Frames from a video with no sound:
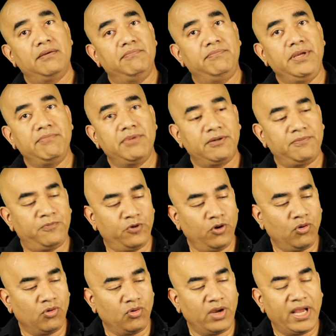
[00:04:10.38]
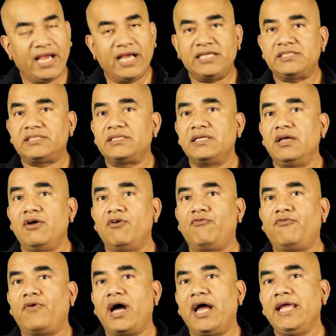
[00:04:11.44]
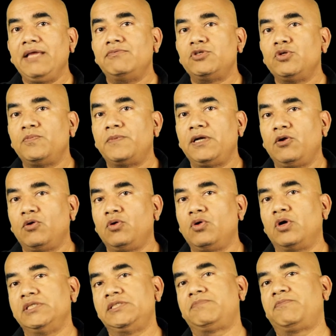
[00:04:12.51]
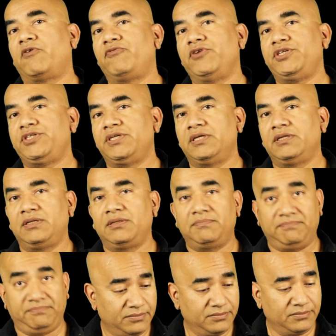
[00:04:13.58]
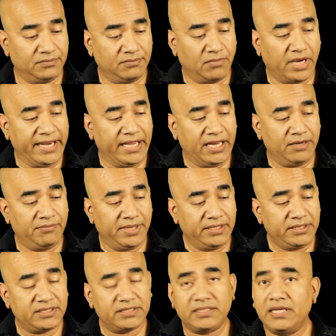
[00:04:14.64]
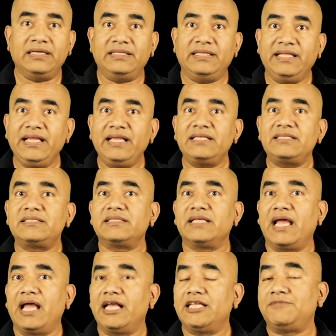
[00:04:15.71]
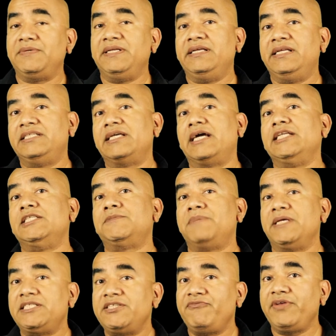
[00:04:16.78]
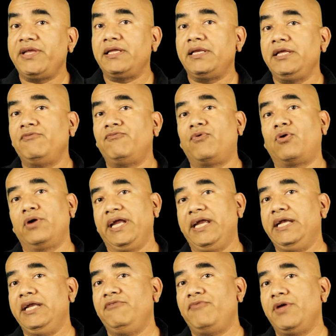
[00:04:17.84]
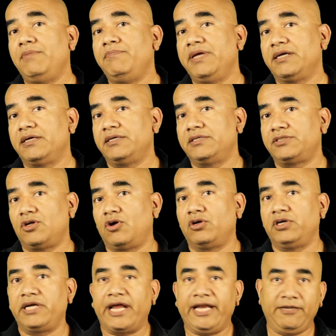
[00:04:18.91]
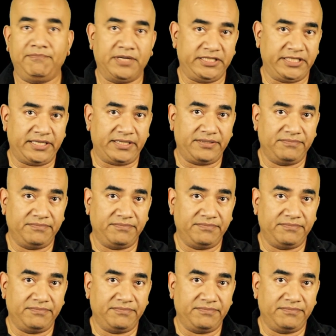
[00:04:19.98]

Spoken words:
Beamer Pro has five super low noise professional mic elements. This has been designed specifically for indie filmmakers on tight budget.